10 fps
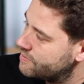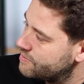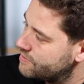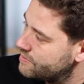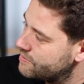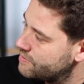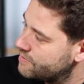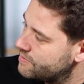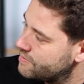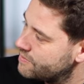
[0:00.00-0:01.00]

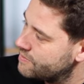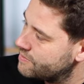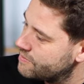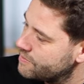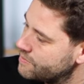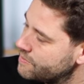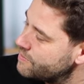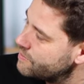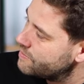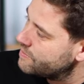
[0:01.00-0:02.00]

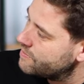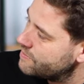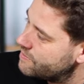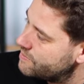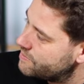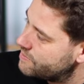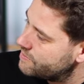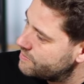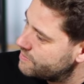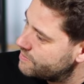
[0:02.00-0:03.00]

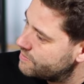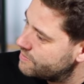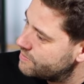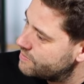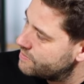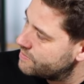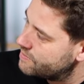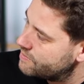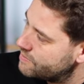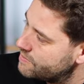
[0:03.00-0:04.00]

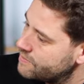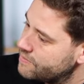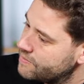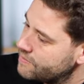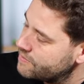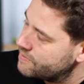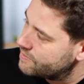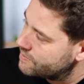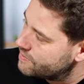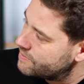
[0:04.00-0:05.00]

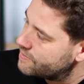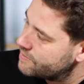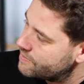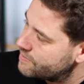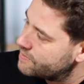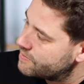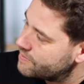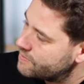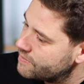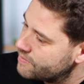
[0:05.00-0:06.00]

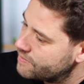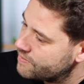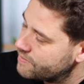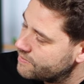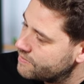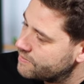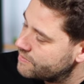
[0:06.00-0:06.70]
No words are spoken by the person on screen.